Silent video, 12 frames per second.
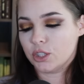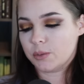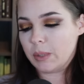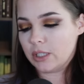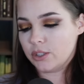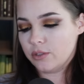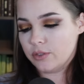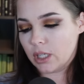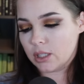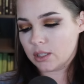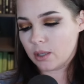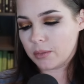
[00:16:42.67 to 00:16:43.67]
Just because you've
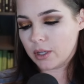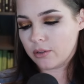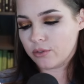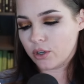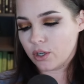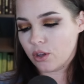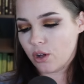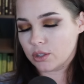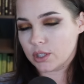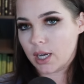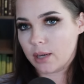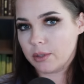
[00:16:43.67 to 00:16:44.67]
done something for a
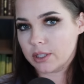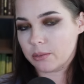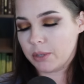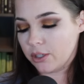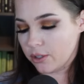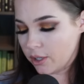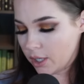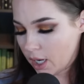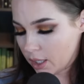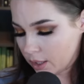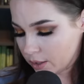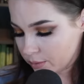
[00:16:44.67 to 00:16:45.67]
long time doesn't mean you're good
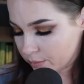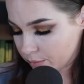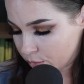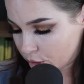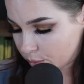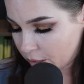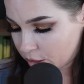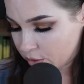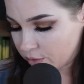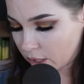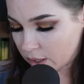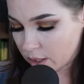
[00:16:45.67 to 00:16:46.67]
at it. Just because
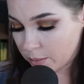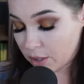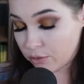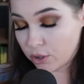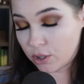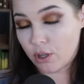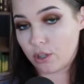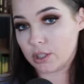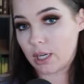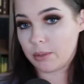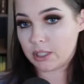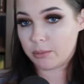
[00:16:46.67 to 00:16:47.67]
you've done something for a long
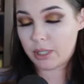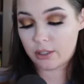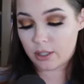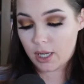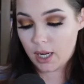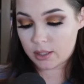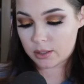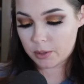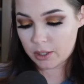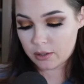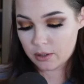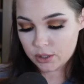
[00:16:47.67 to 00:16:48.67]
time doesn't mean you're an
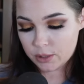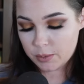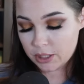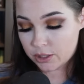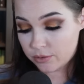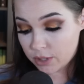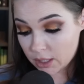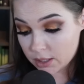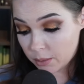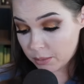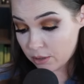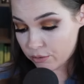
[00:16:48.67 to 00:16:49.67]
expert. Just because you've done
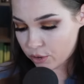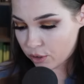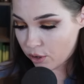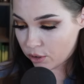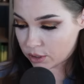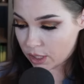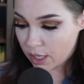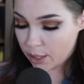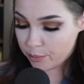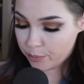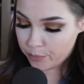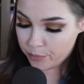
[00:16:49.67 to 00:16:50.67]
something for a long
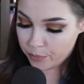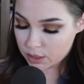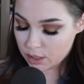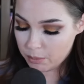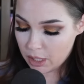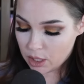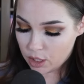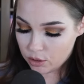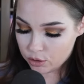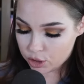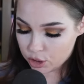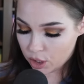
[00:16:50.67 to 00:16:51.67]
time doesn't mean that
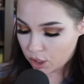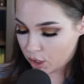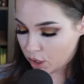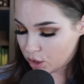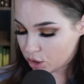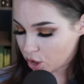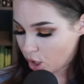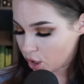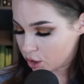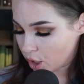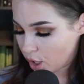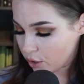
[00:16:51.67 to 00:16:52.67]
you should
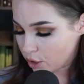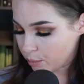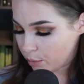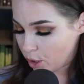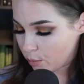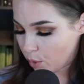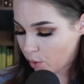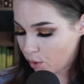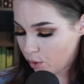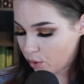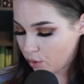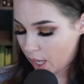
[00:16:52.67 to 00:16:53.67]
charge other
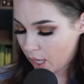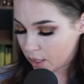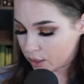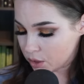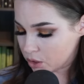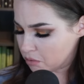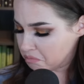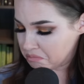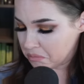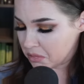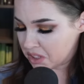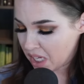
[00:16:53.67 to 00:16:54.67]
people and
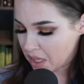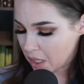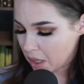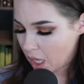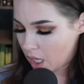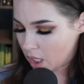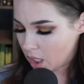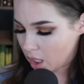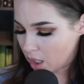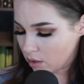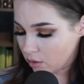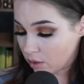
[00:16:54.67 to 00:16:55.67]
say that they
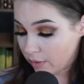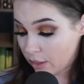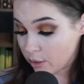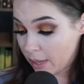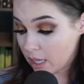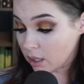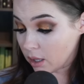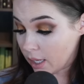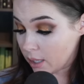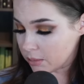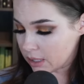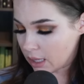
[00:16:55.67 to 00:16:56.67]
can, or rather make
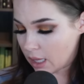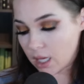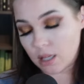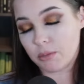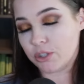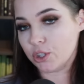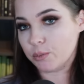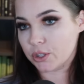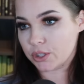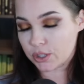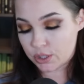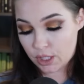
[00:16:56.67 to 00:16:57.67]
claims that they can be super
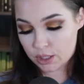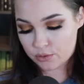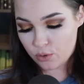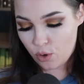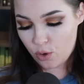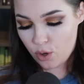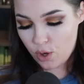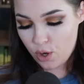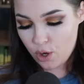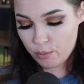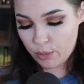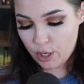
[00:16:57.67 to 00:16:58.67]
successful
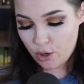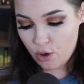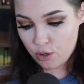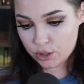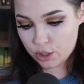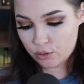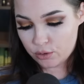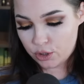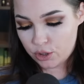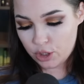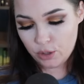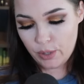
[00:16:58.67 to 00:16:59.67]
by also
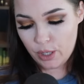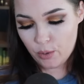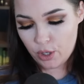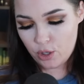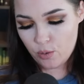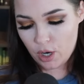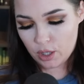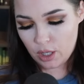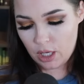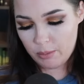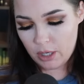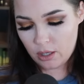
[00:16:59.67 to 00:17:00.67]
doing what you are
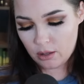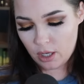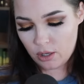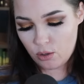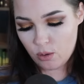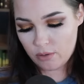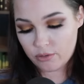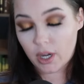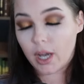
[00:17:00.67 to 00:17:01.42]
claiming that you have